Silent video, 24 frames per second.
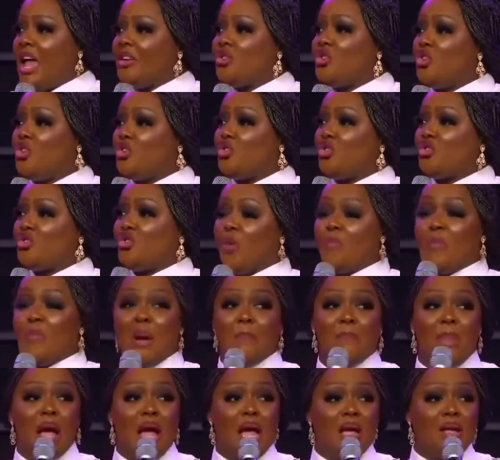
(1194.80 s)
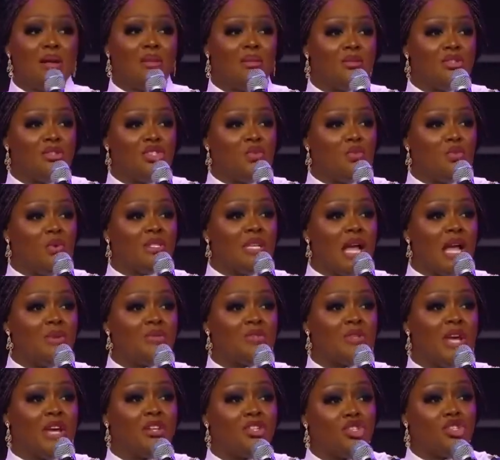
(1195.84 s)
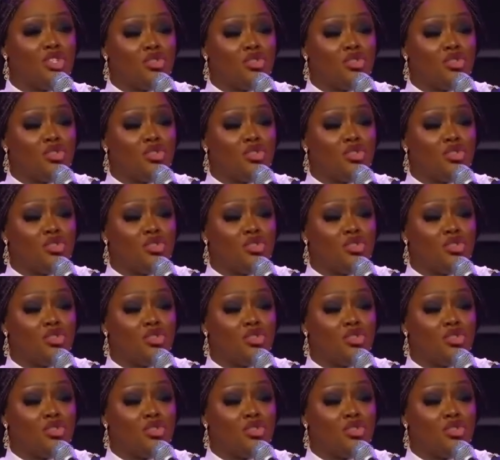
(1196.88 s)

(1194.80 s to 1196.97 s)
I just saw Mama. She was outside.